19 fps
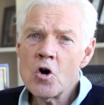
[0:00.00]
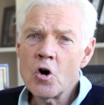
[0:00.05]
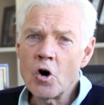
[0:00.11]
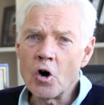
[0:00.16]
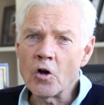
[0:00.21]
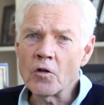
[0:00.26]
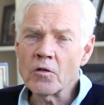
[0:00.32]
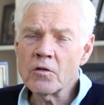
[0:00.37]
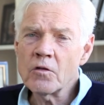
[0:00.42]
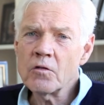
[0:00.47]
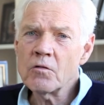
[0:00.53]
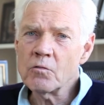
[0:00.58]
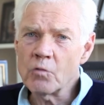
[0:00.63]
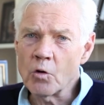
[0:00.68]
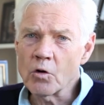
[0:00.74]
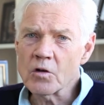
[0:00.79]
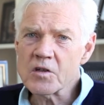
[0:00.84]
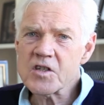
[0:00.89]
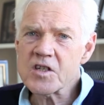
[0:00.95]
on
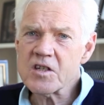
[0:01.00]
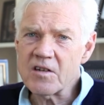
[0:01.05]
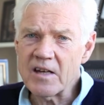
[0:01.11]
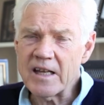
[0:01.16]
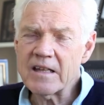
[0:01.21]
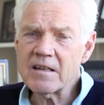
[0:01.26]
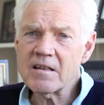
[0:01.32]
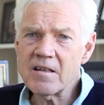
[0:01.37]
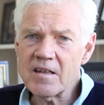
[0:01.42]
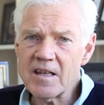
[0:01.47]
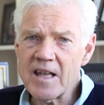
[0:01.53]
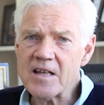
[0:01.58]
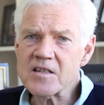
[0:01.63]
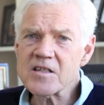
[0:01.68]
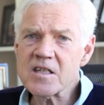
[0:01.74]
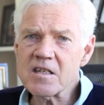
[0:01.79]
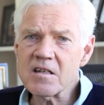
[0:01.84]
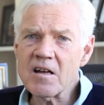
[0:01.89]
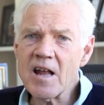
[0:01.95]
Wall Street
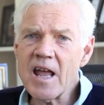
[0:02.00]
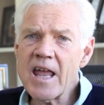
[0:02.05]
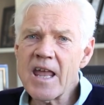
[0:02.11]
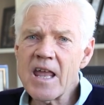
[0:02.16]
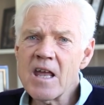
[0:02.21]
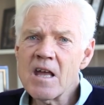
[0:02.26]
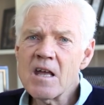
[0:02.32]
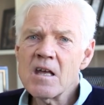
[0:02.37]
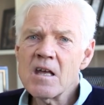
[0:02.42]
yesterday,